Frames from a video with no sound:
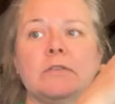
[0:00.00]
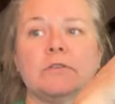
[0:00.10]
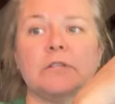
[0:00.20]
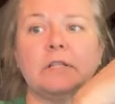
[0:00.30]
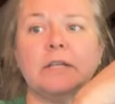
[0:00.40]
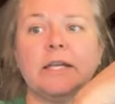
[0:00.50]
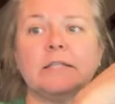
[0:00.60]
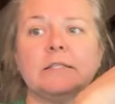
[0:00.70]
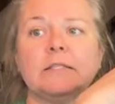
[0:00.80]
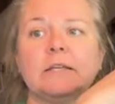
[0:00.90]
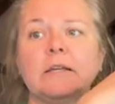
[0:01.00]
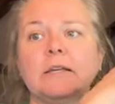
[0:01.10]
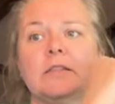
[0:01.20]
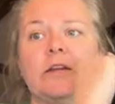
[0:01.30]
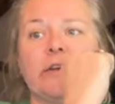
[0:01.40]
There's a list.
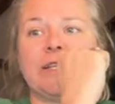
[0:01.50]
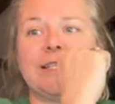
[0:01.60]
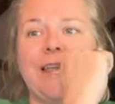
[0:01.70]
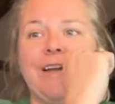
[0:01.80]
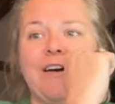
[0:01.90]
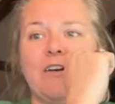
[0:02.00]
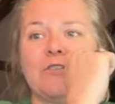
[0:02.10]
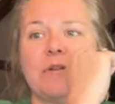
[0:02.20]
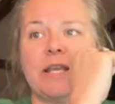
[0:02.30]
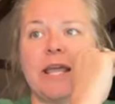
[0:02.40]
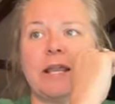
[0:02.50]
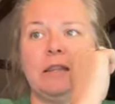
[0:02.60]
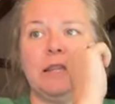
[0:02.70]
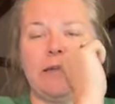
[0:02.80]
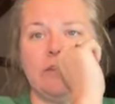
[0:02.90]
There is
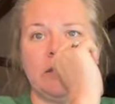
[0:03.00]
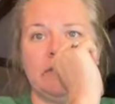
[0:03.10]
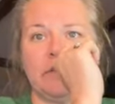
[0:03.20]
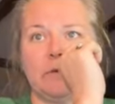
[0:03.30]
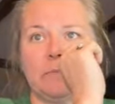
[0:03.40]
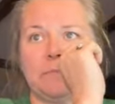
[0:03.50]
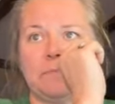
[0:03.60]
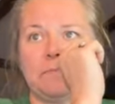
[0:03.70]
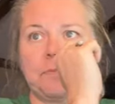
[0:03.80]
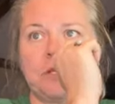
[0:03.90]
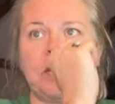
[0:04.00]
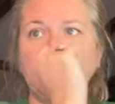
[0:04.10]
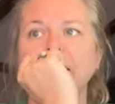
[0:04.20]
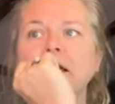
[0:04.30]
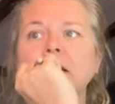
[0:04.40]
111 of you,
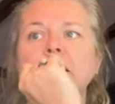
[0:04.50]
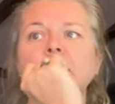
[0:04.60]
okay?